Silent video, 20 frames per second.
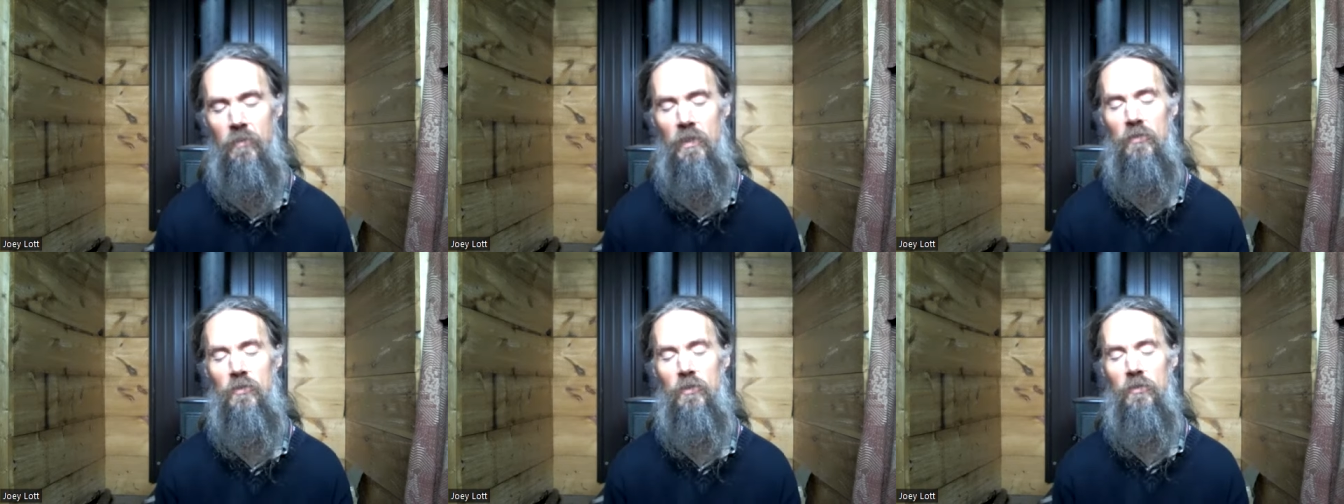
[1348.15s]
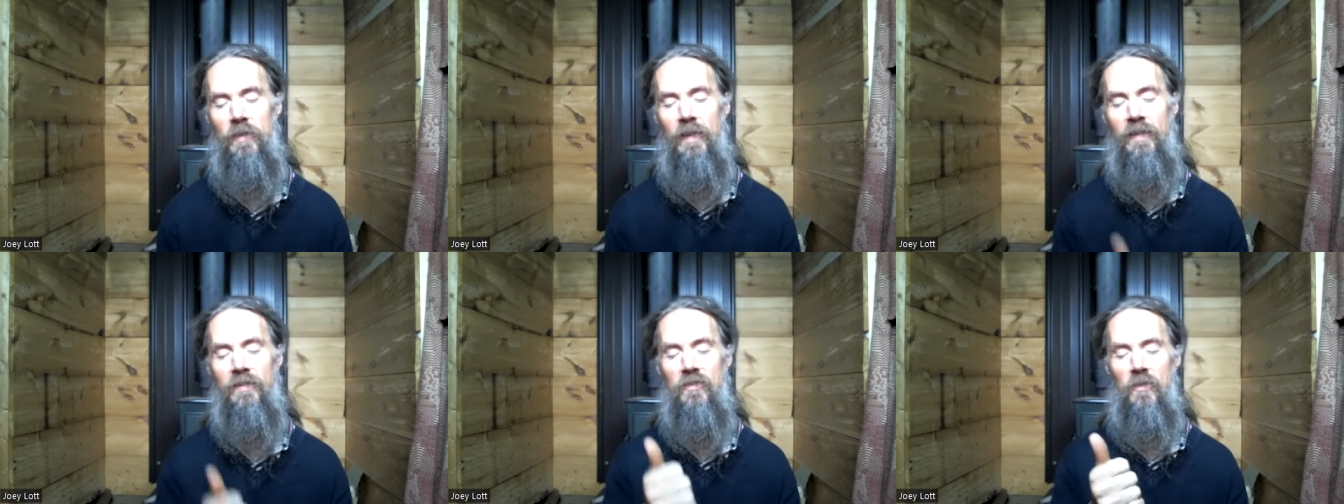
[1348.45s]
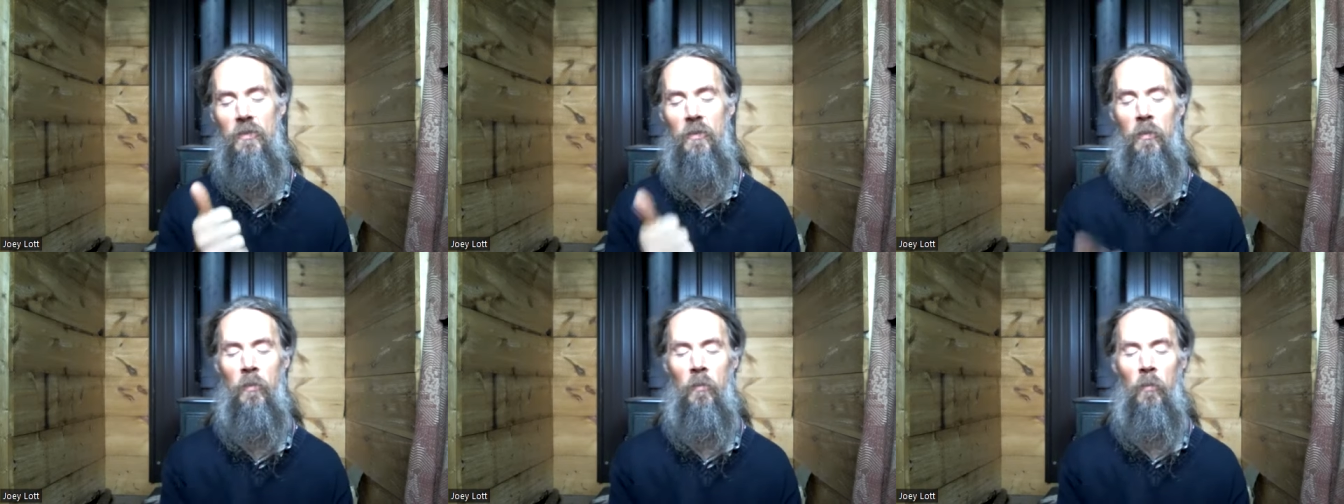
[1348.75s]
So
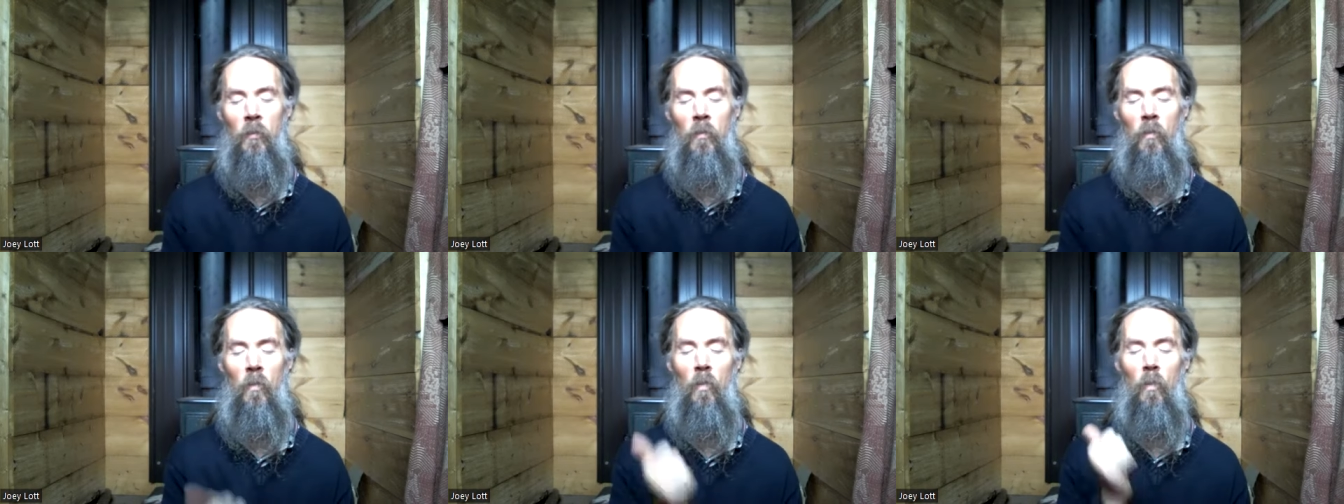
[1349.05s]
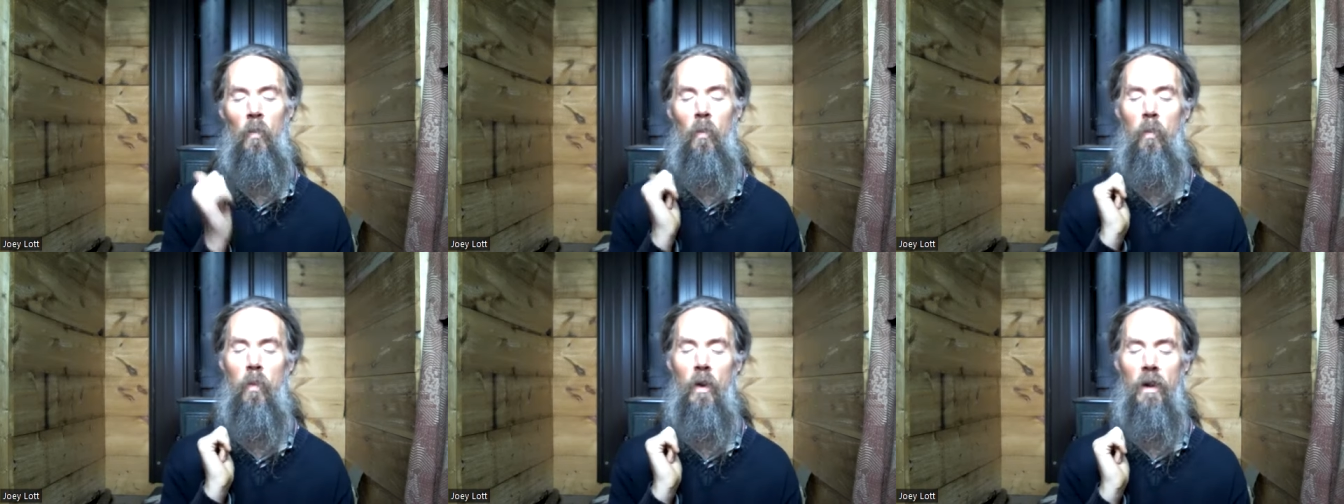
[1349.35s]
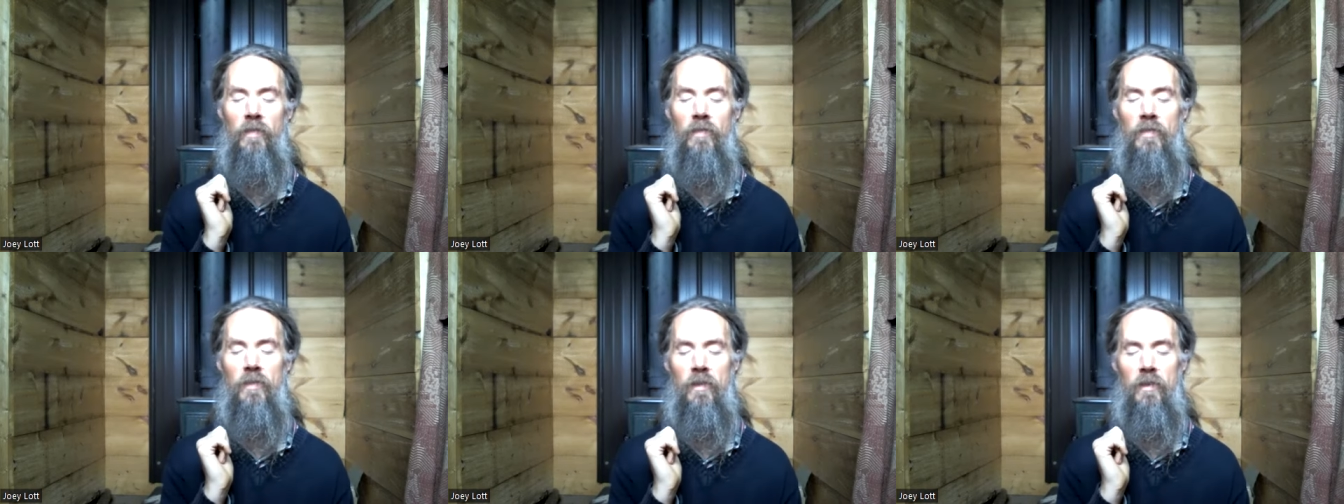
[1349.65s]
that's
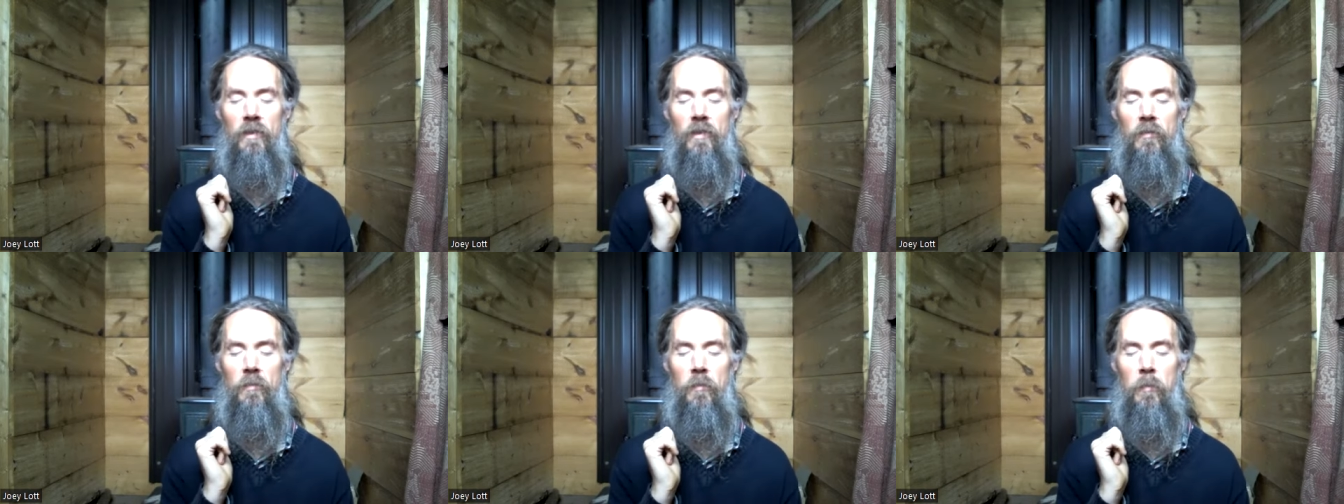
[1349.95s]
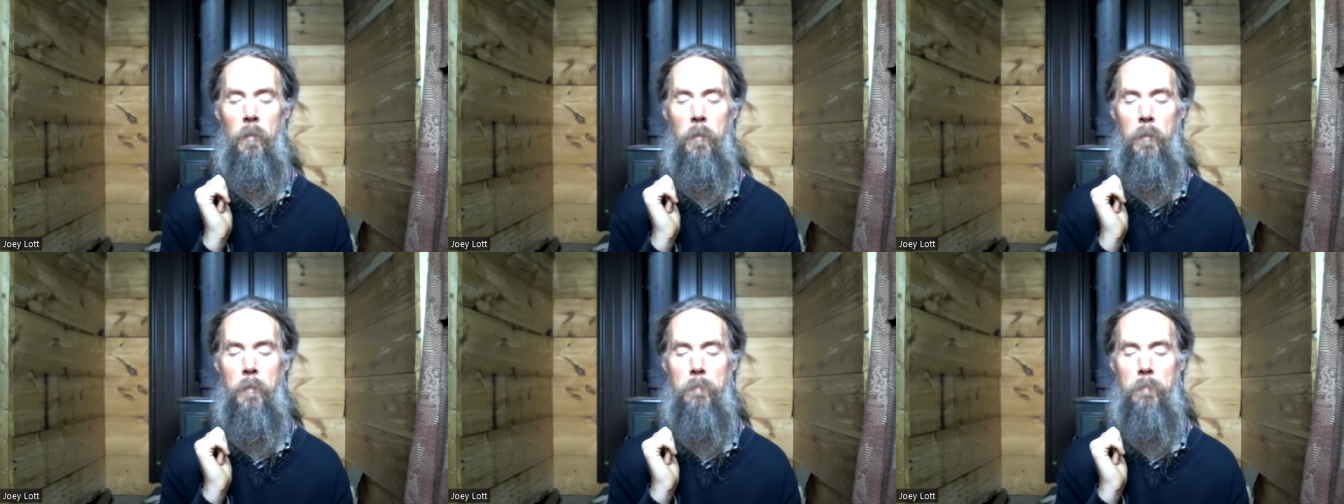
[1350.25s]
what the